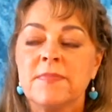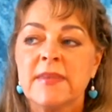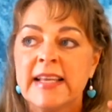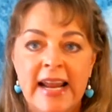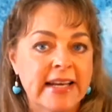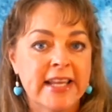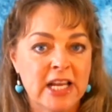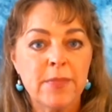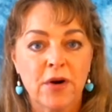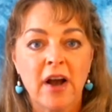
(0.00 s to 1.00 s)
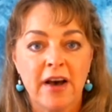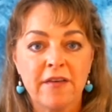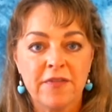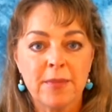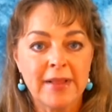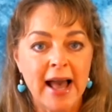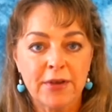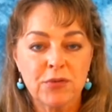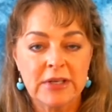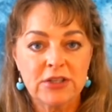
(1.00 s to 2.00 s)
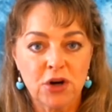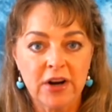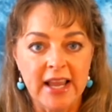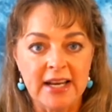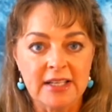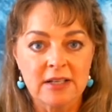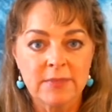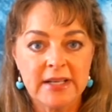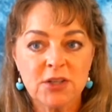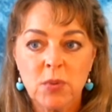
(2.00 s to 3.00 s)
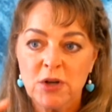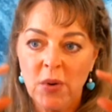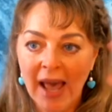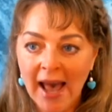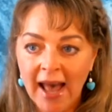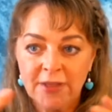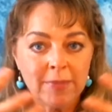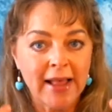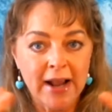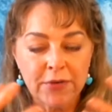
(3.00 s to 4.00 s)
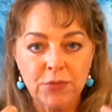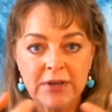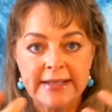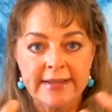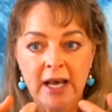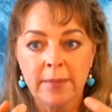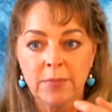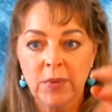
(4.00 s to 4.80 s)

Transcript: gatekeeper of the black three stargate, because when you add the black threes up,